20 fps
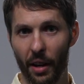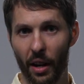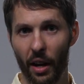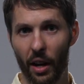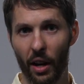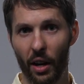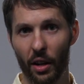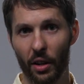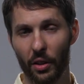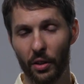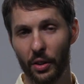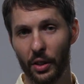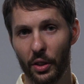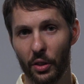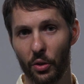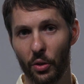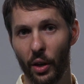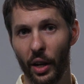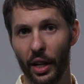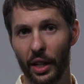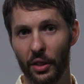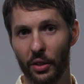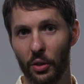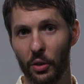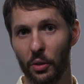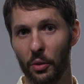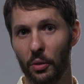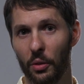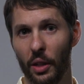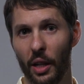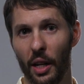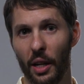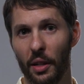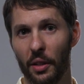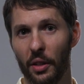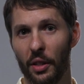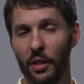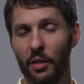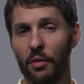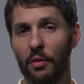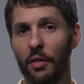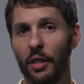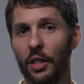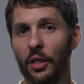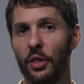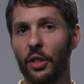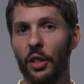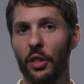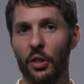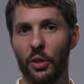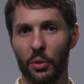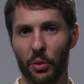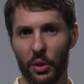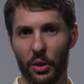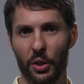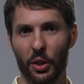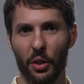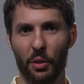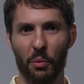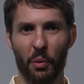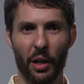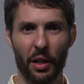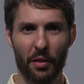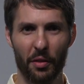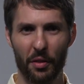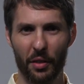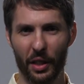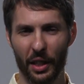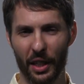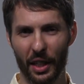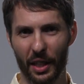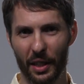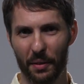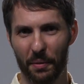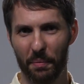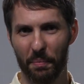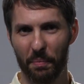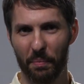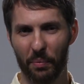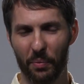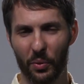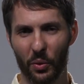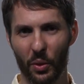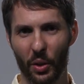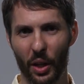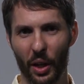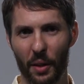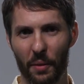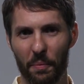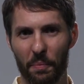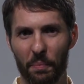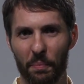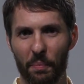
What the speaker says: are trying to convince us to a certain way of thinking. Okay?